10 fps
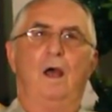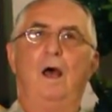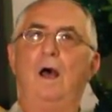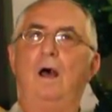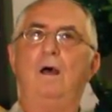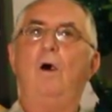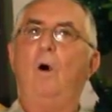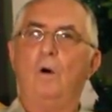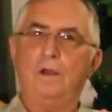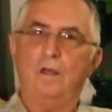Uh,
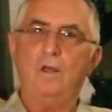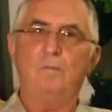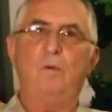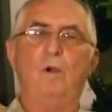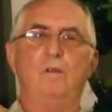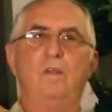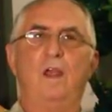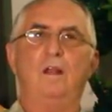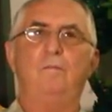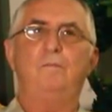oh, another important
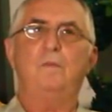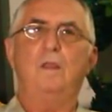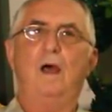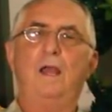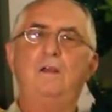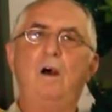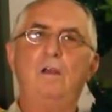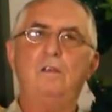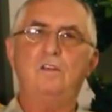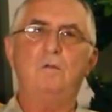thing. I
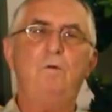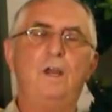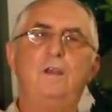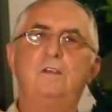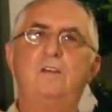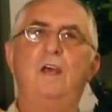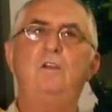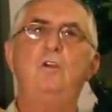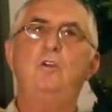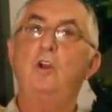con someone
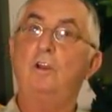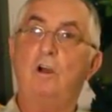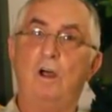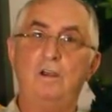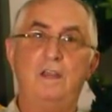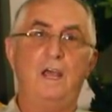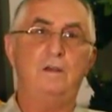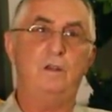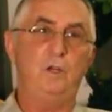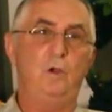said you should
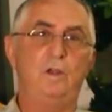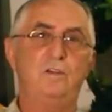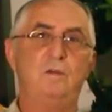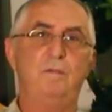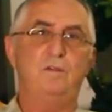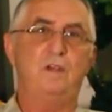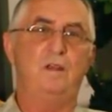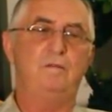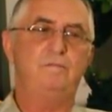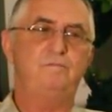contact the U.S.
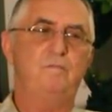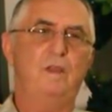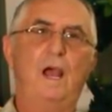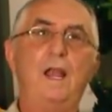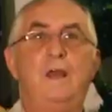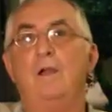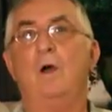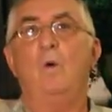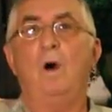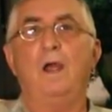Embassy. I didn't
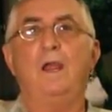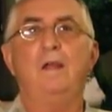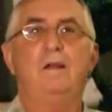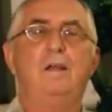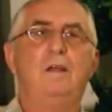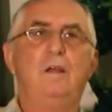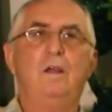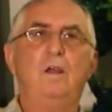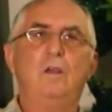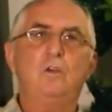know why.
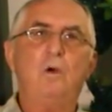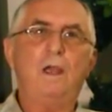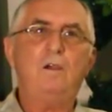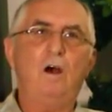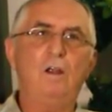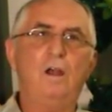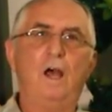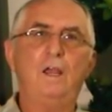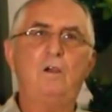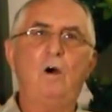So I, con
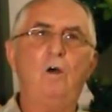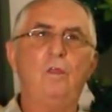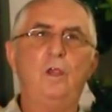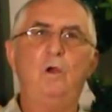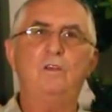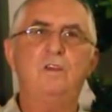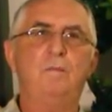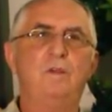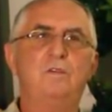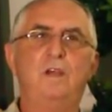I called the U.S.
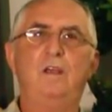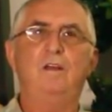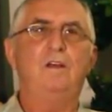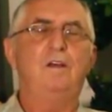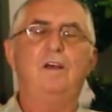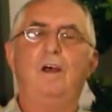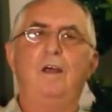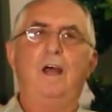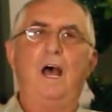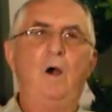Embassy.
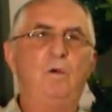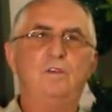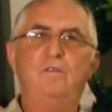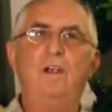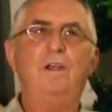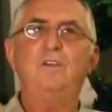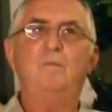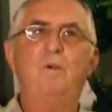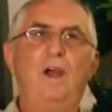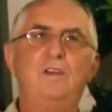I was very
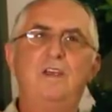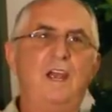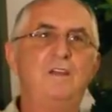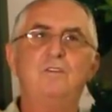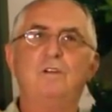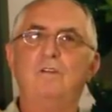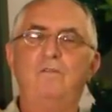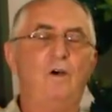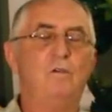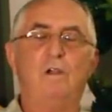surprised they answered the
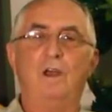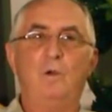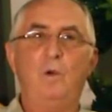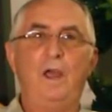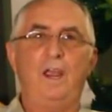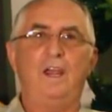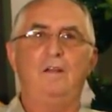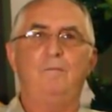phone right away.